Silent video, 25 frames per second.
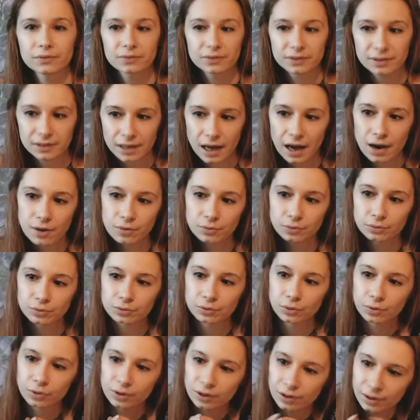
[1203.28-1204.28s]
of
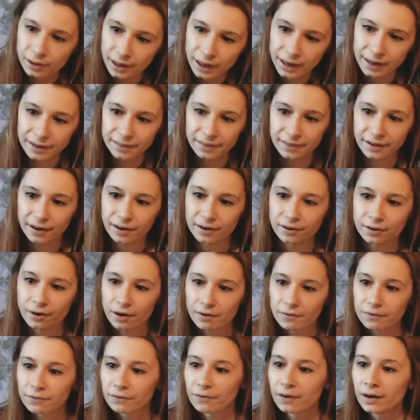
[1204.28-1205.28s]
sound or lack
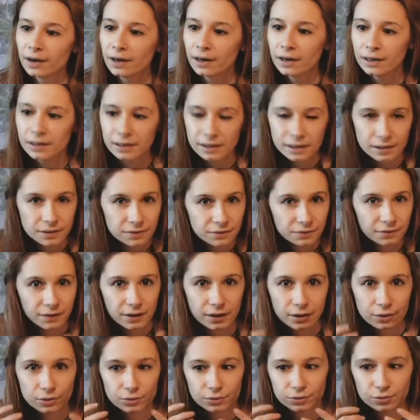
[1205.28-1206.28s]
thereof. It
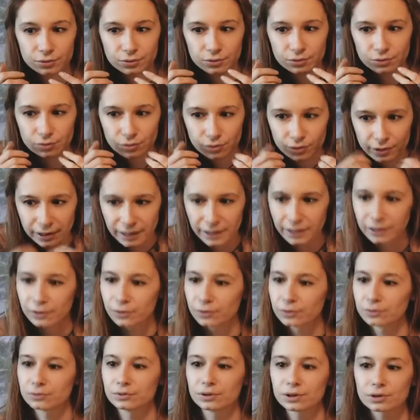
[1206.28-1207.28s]
felt
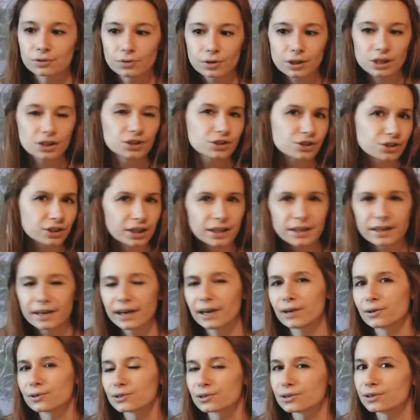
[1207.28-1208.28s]
real, the rush, the
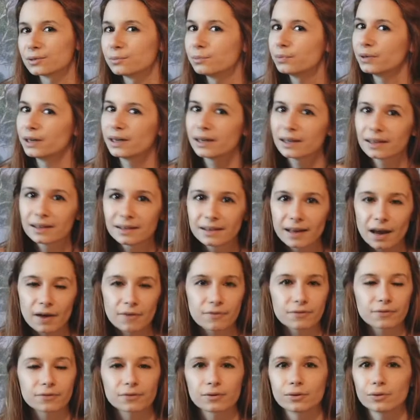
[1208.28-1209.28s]
chaos, the being
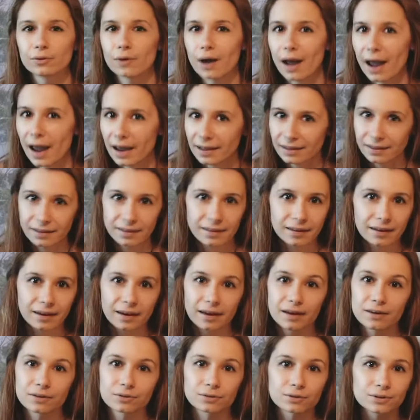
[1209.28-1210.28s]
deaf to anything
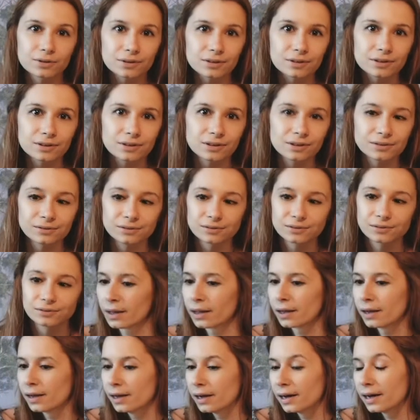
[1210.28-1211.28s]
else.
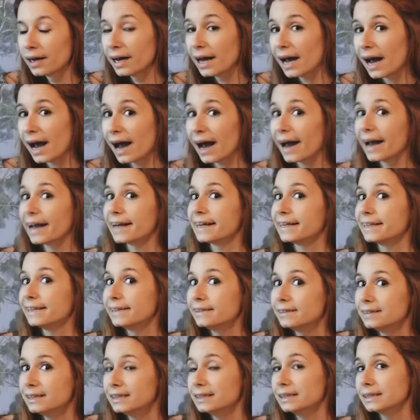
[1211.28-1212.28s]
I
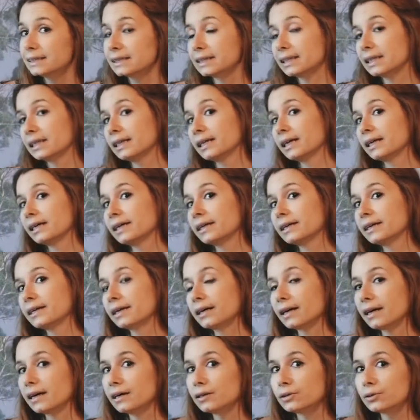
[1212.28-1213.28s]
didn't like
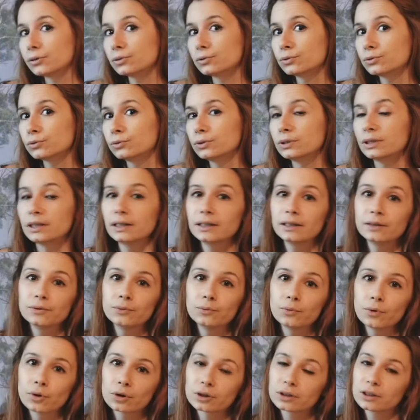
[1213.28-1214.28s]
how the
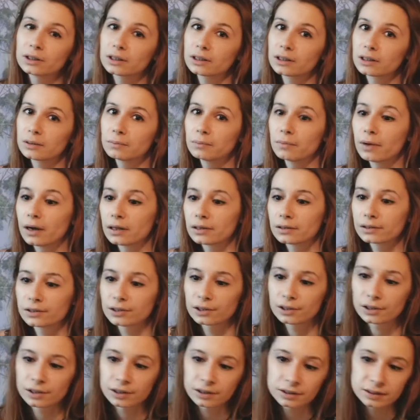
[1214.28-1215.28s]
warder
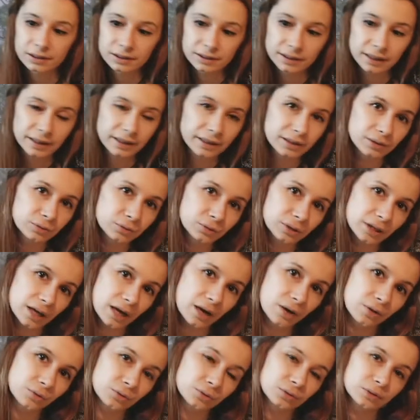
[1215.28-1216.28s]
commander singled
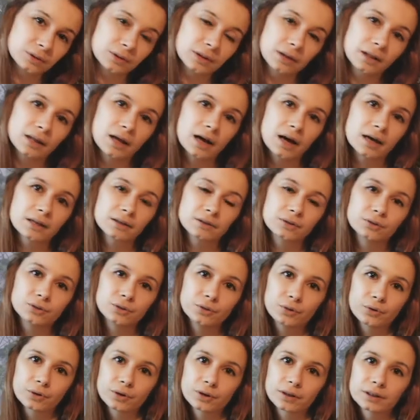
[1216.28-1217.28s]
out Lan
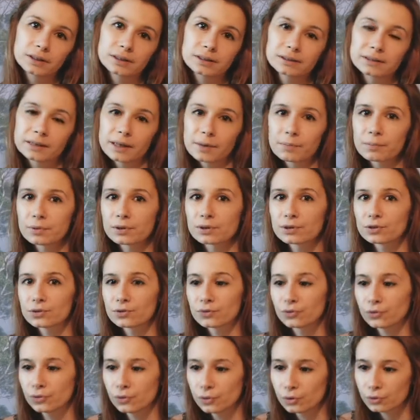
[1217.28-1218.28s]
during
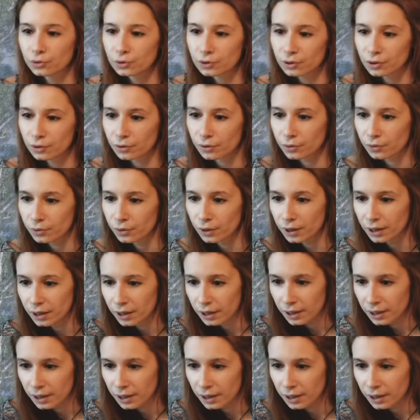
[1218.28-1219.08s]
Stepin's funeral.